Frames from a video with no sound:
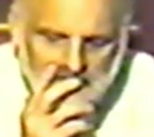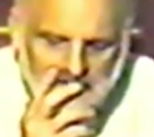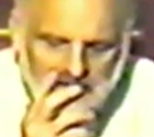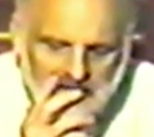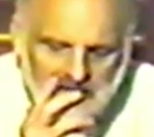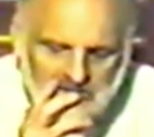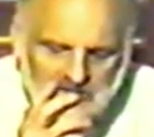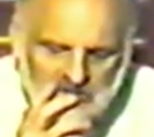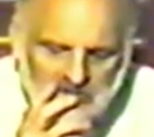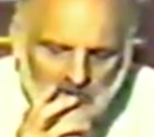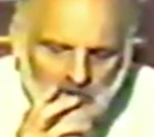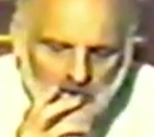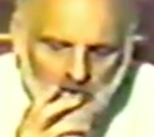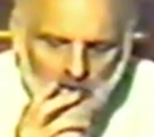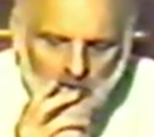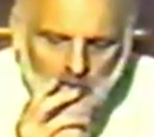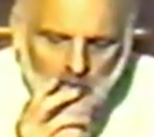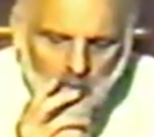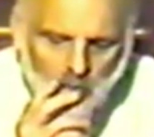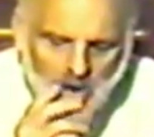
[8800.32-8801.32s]
And
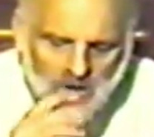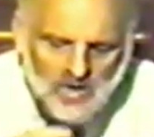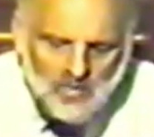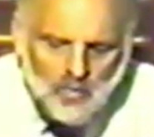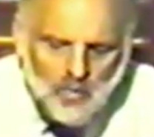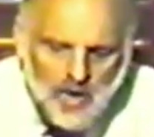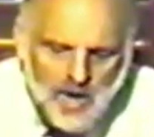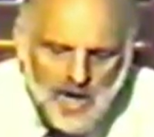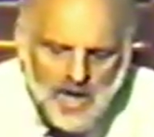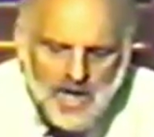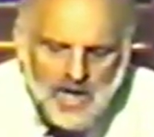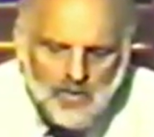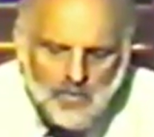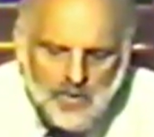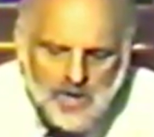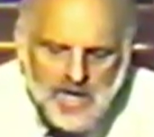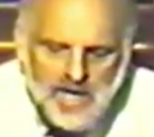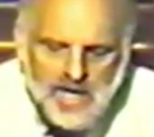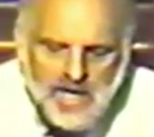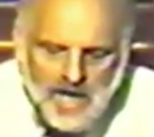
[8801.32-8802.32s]
so one way
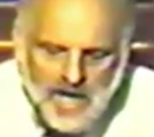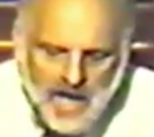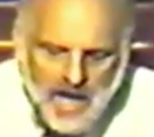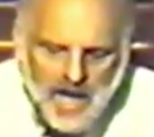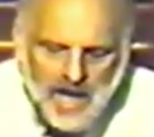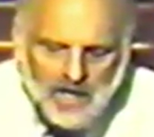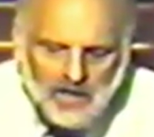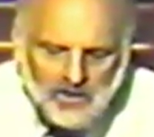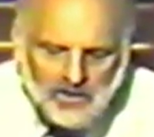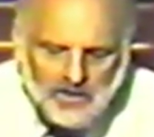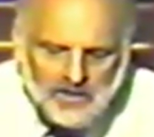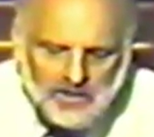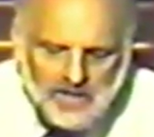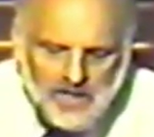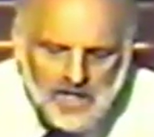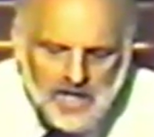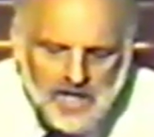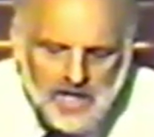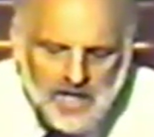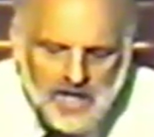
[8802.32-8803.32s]
we handle it
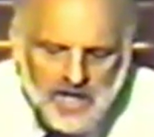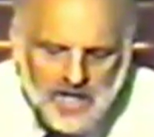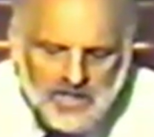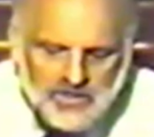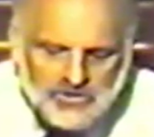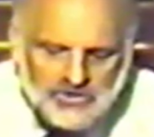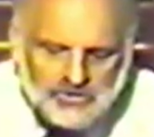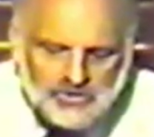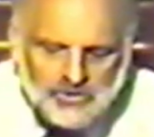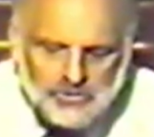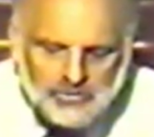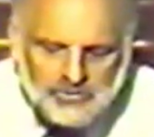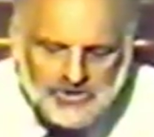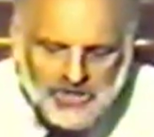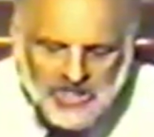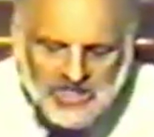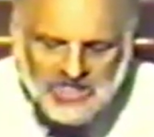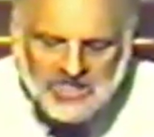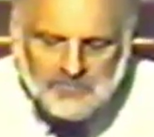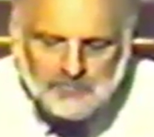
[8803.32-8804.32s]
is to
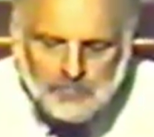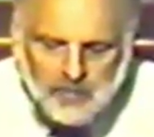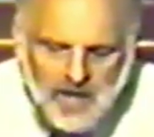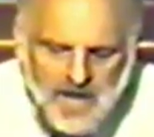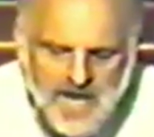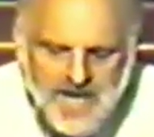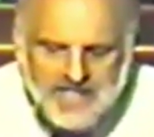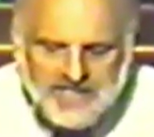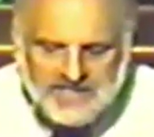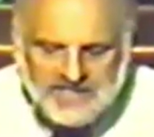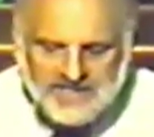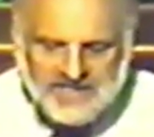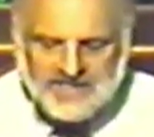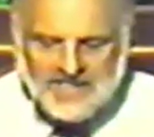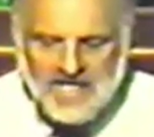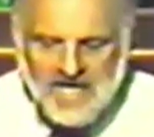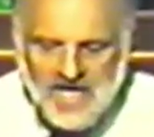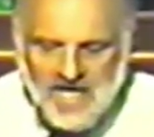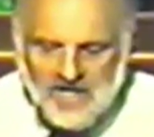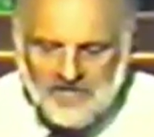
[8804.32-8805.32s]
displace
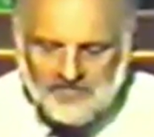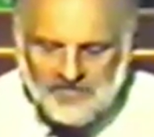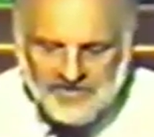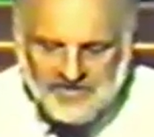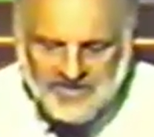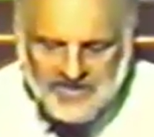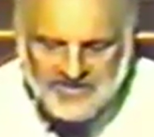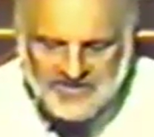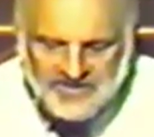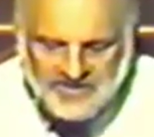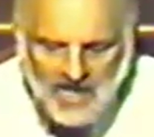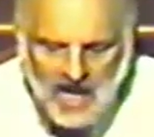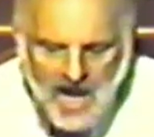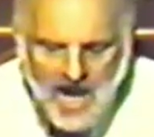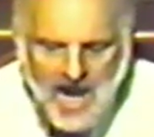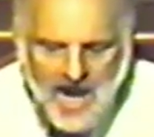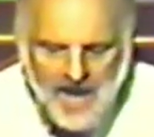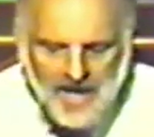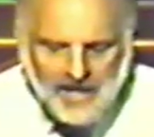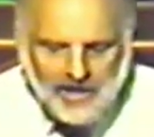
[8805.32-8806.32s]
the
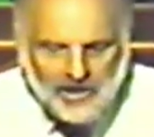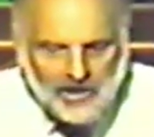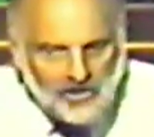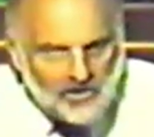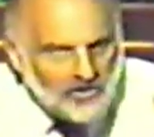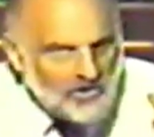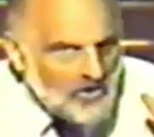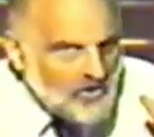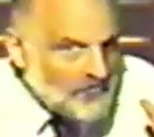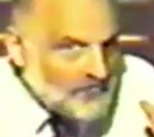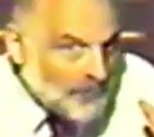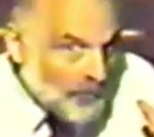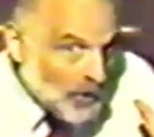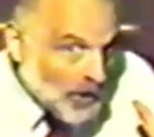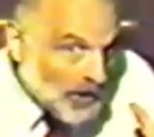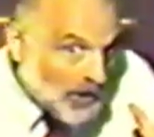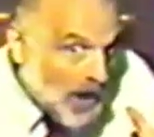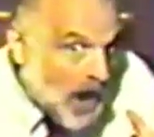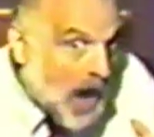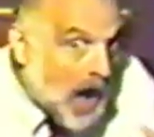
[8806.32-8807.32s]
desire
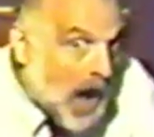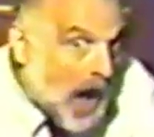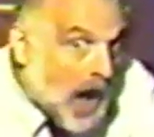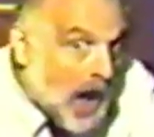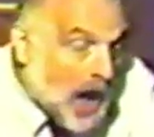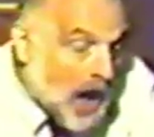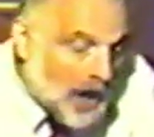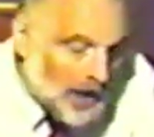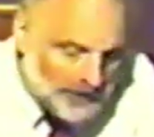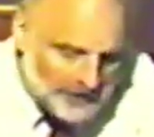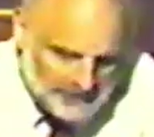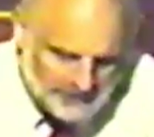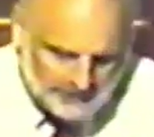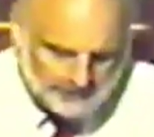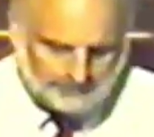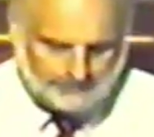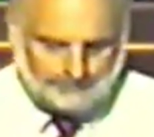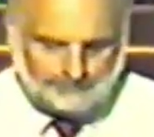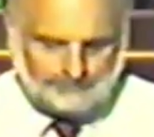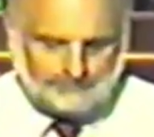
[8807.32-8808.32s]
for God,
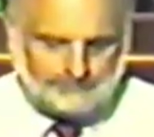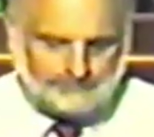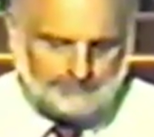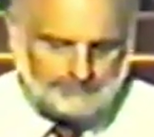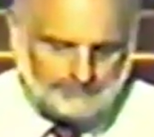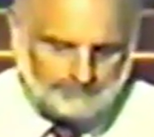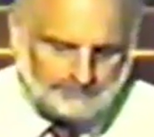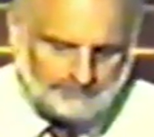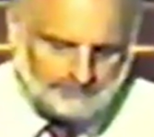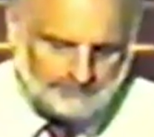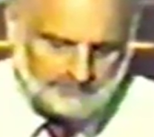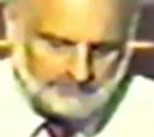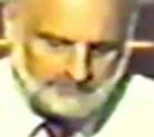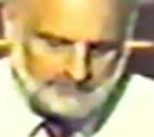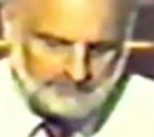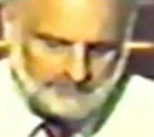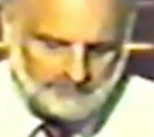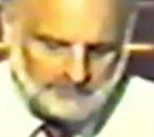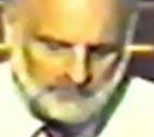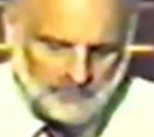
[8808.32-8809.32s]

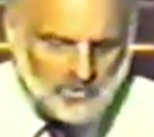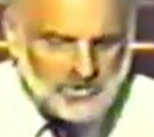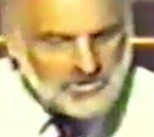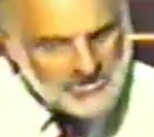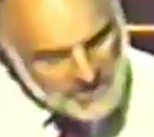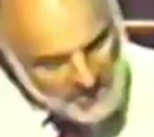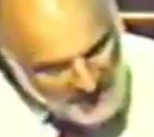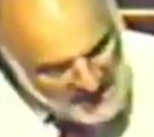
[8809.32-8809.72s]
which the